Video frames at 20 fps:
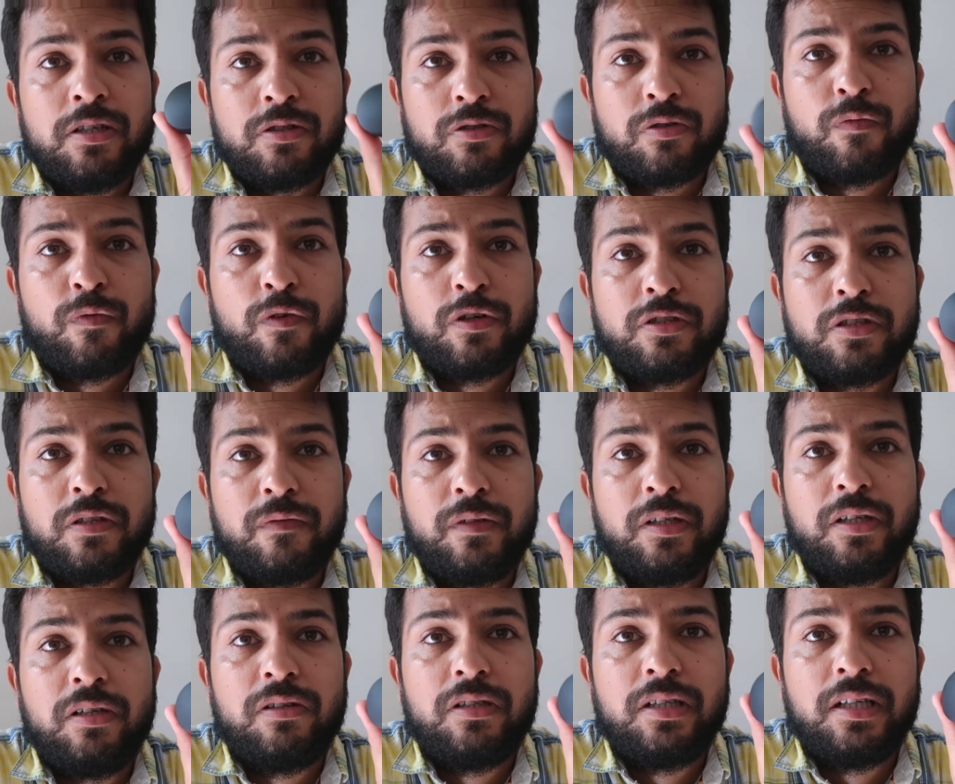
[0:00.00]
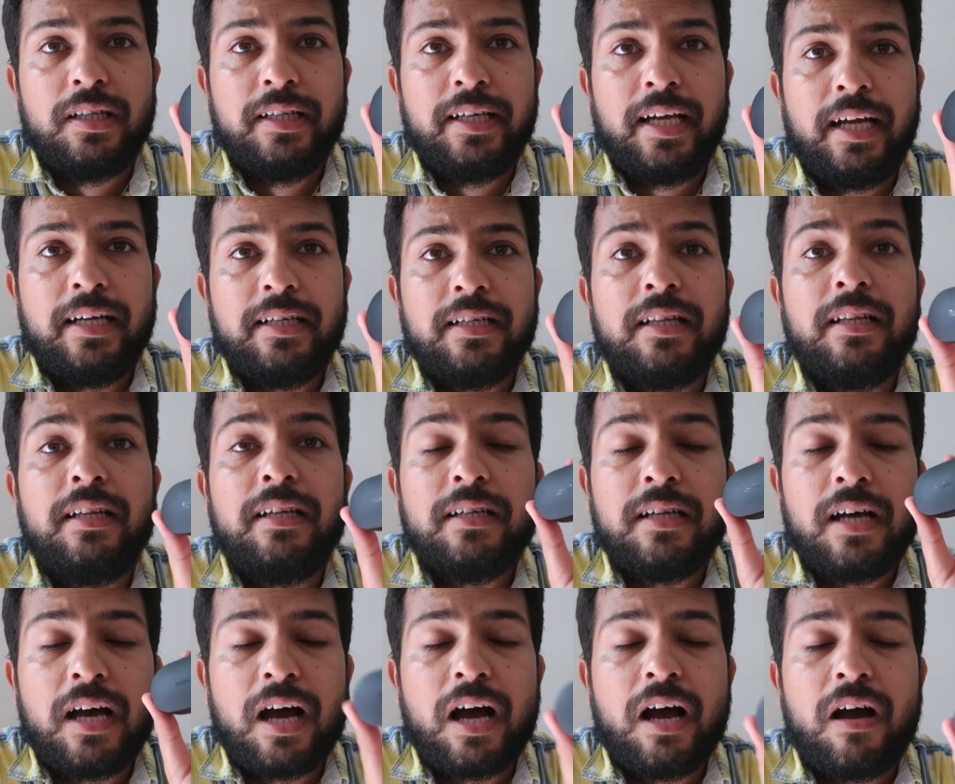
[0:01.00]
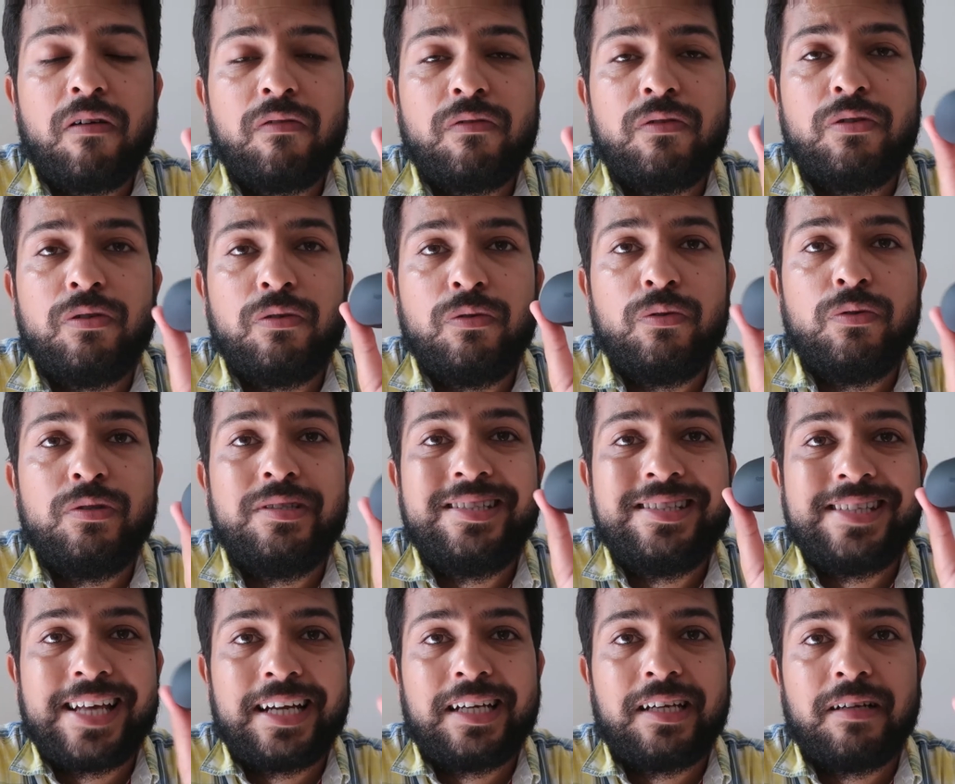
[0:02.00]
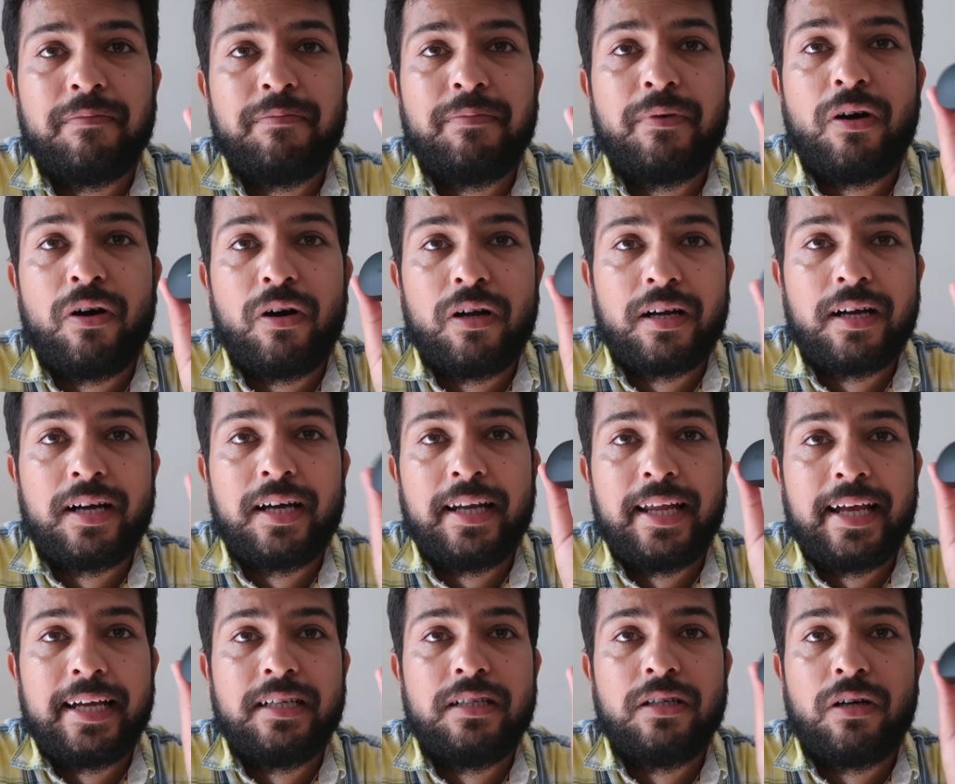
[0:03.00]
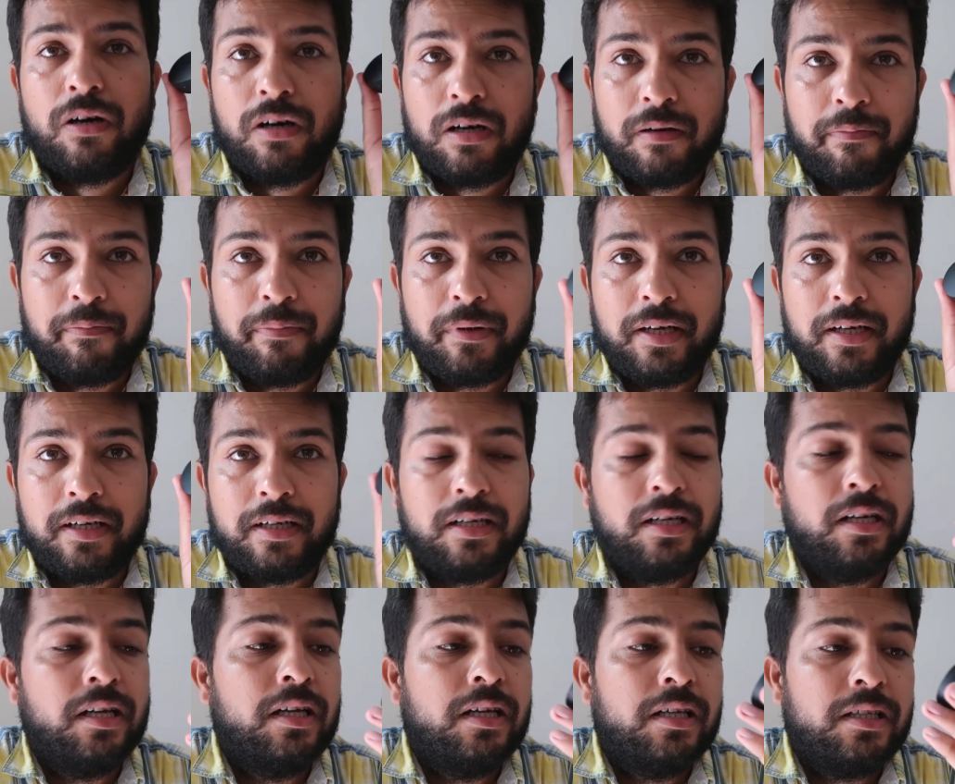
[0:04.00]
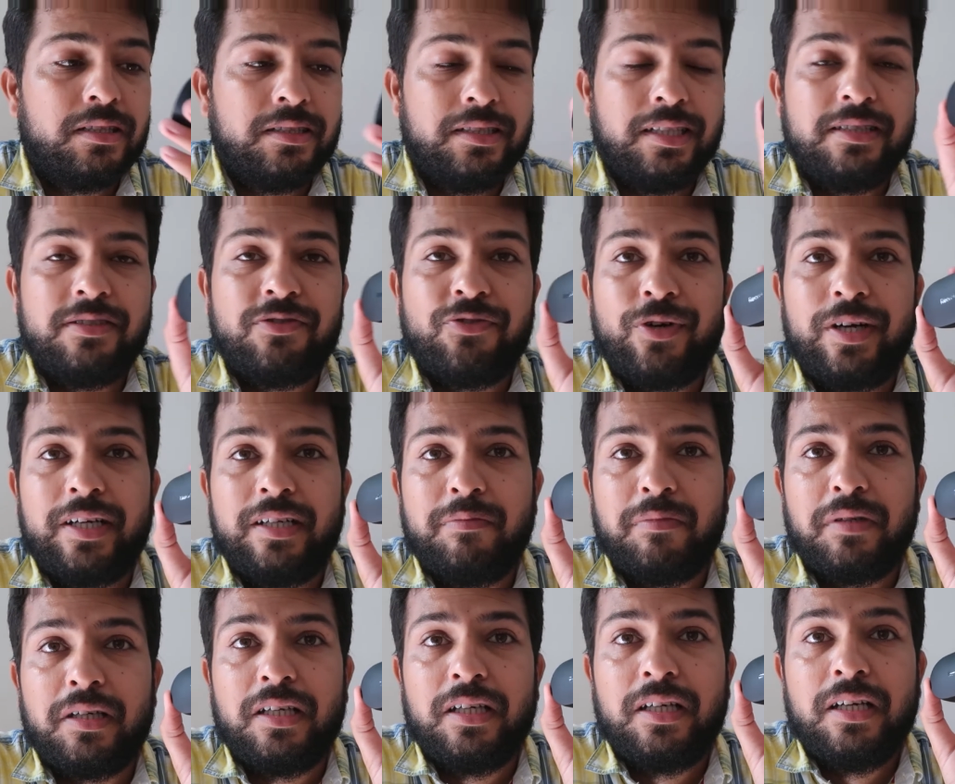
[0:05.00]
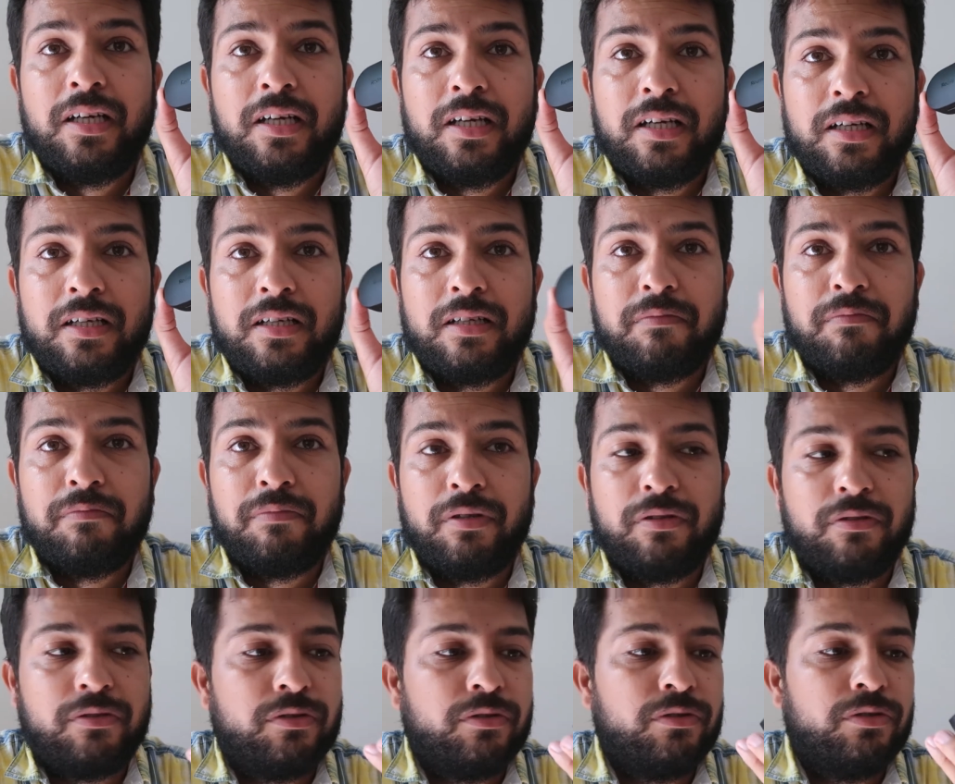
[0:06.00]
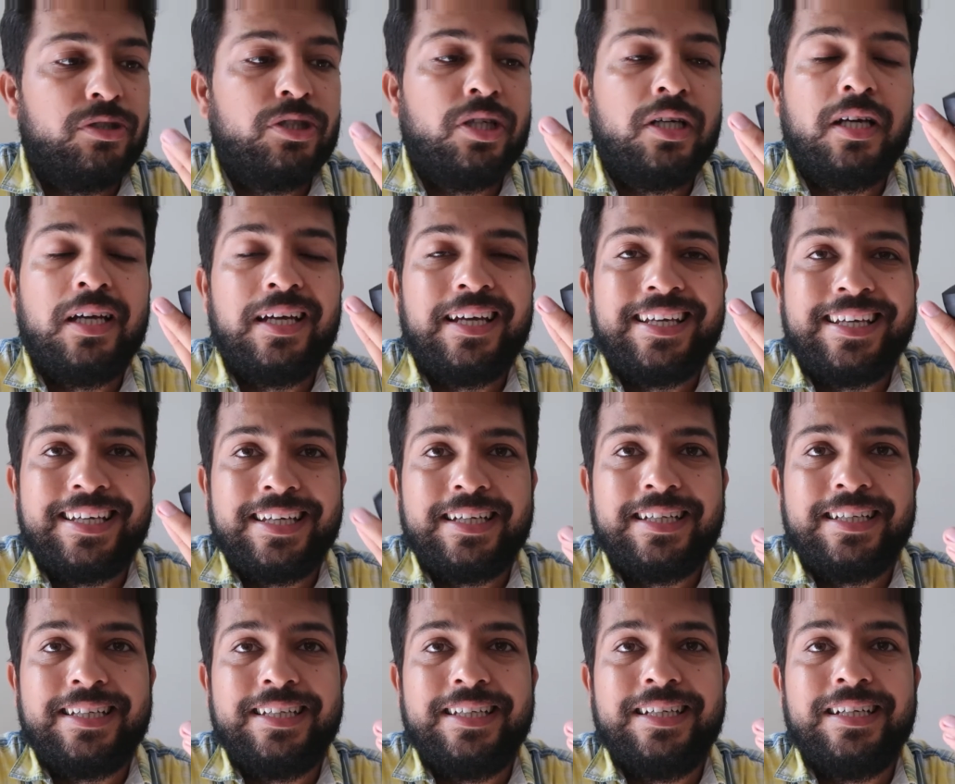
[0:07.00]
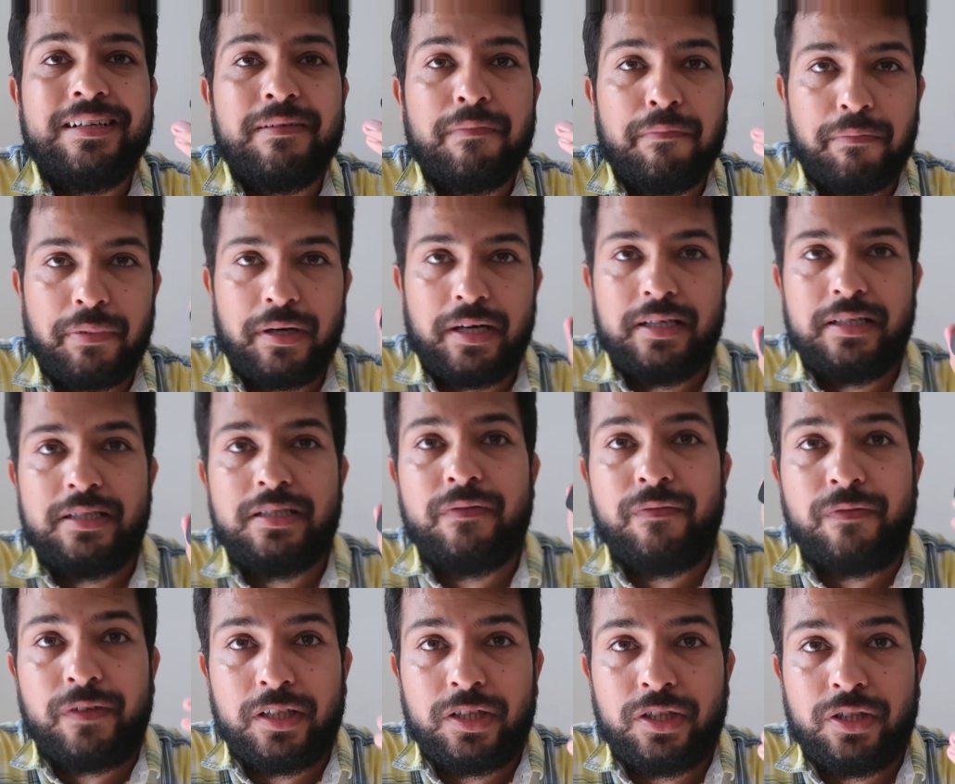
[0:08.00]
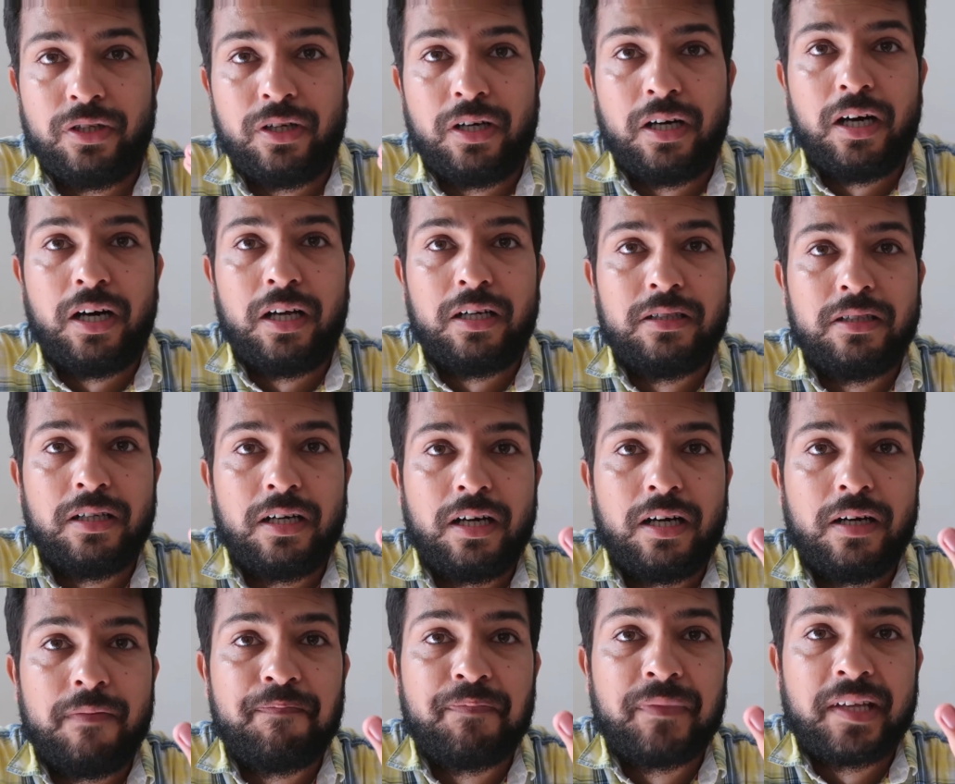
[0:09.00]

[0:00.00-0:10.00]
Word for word: So watch the video till the end and learn how to set up or connect or pair this Redmi Bluetooth earbuds with your uh,